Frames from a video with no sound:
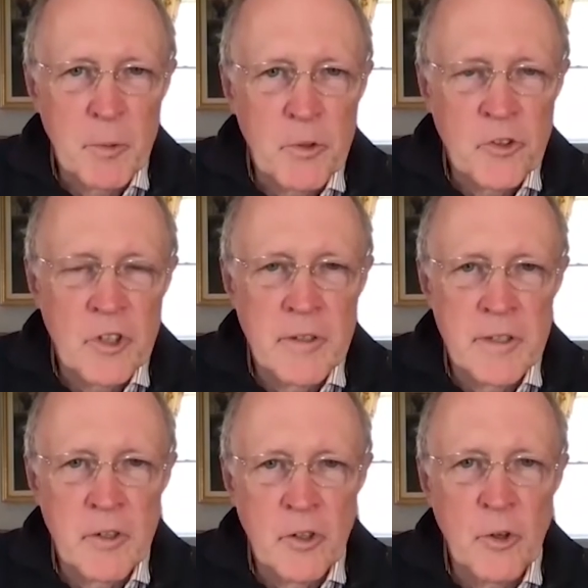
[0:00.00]
It was still
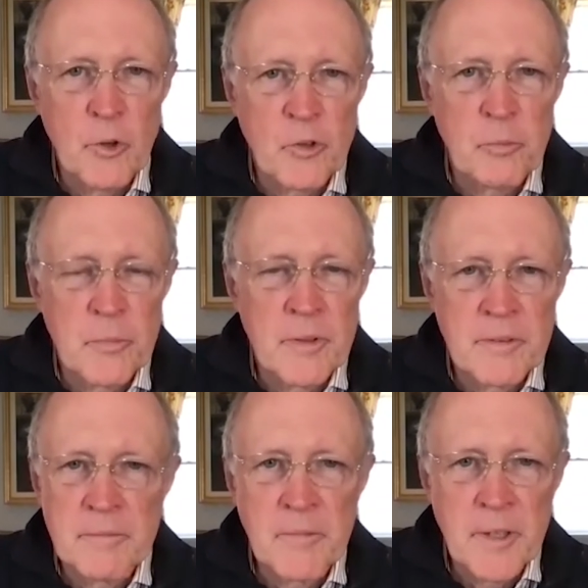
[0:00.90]
in the news,
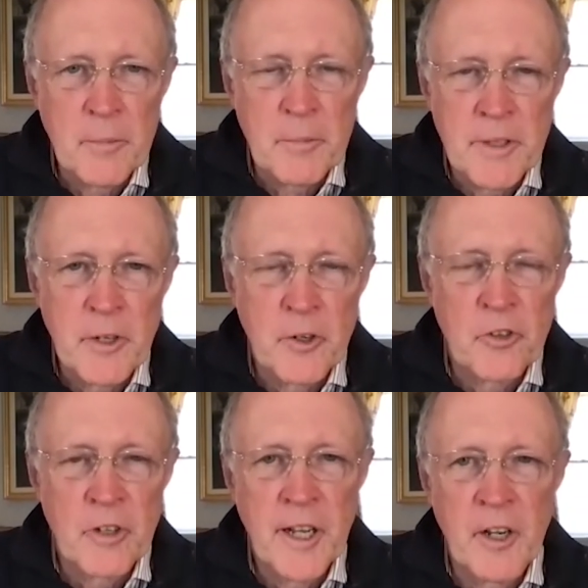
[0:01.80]
you know,
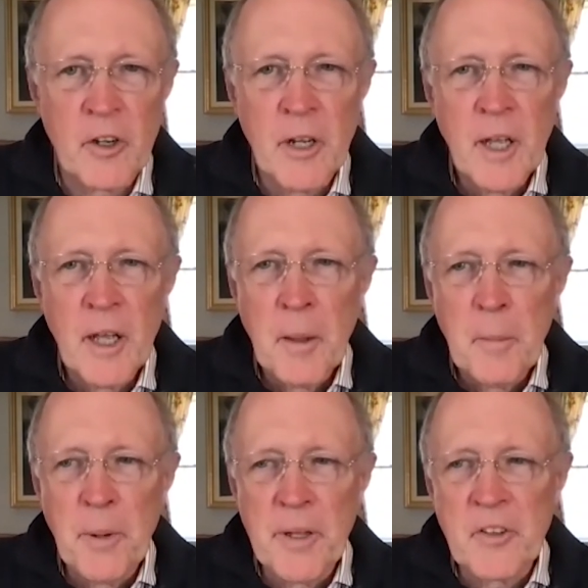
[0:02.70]
years later.
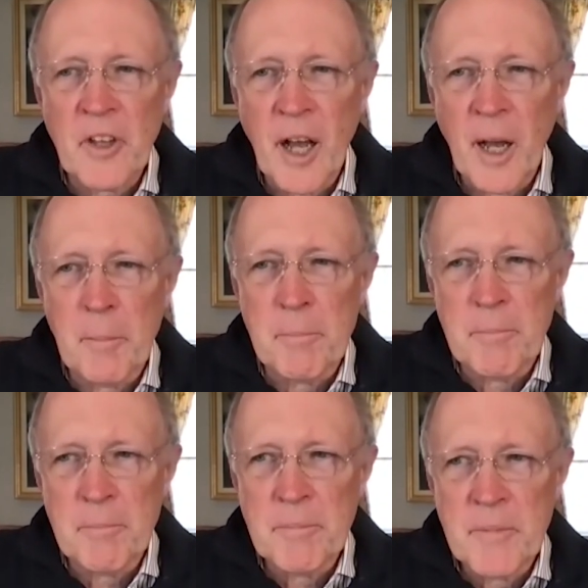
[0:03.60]
But
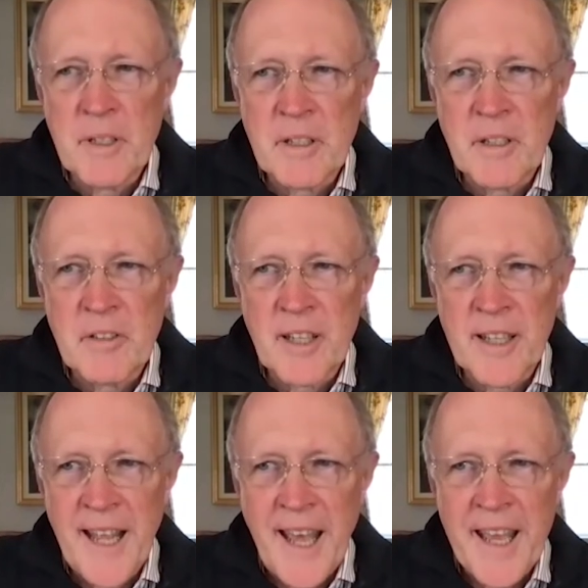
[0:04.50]

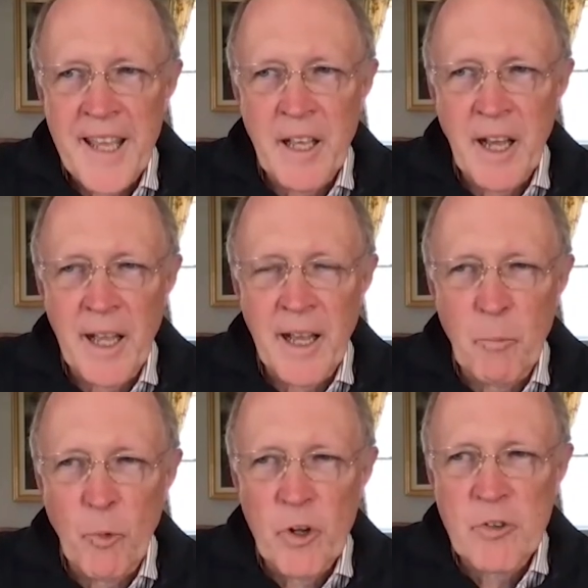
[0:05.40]
today,
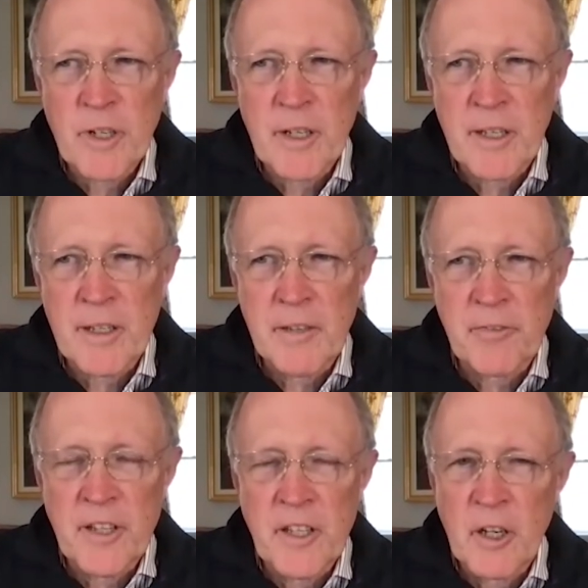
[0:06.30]
I'm wondering
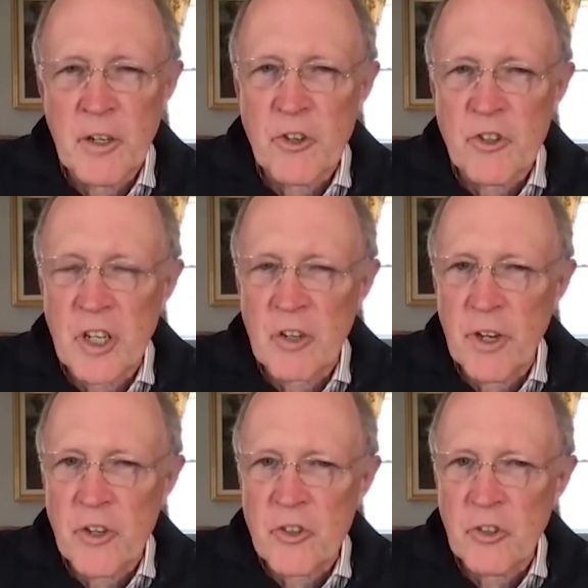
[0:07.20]
if the younger
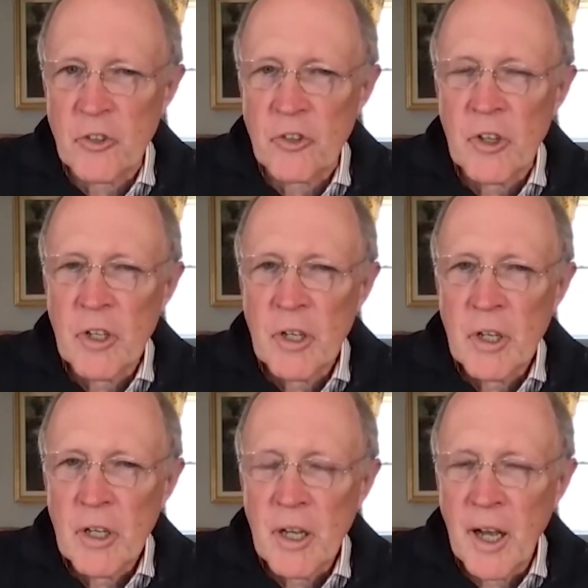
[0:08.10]
generations
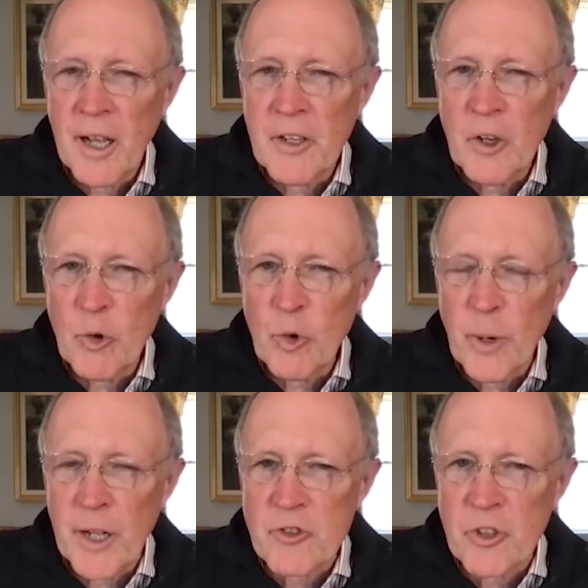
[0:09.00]
know
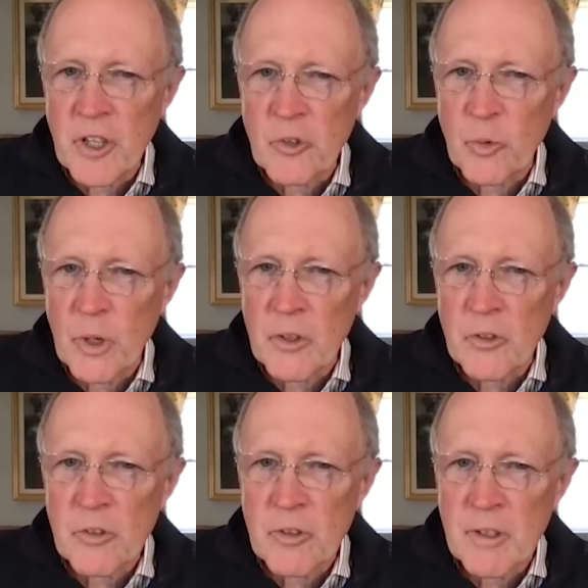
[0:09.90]
who Alger Hiss
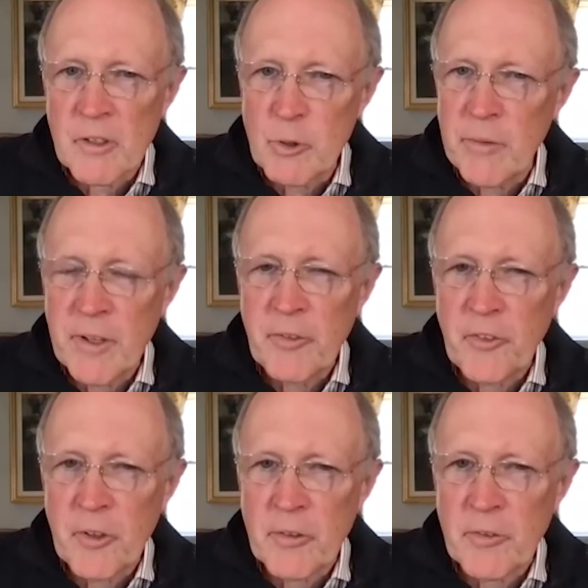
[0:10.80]
was. Do you have any
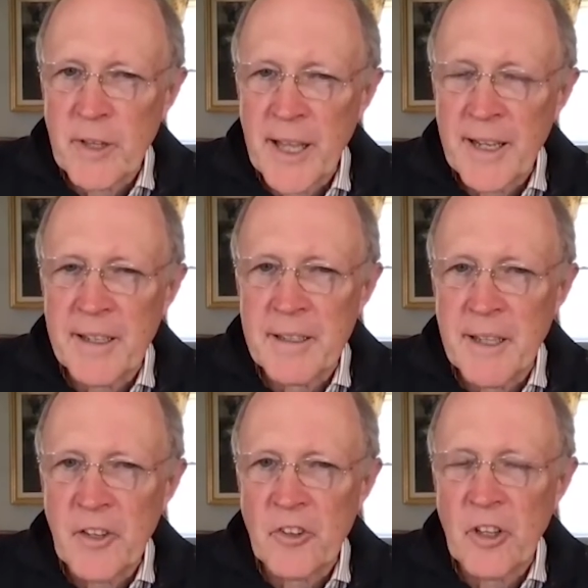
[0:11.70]
feel for that?
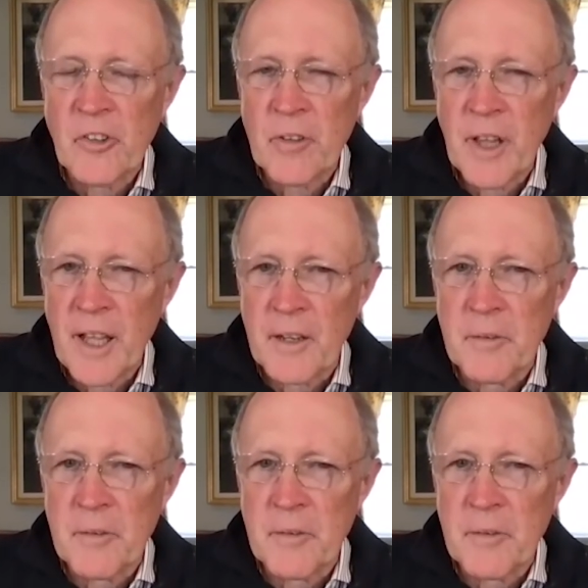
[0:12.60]
Any sense of that?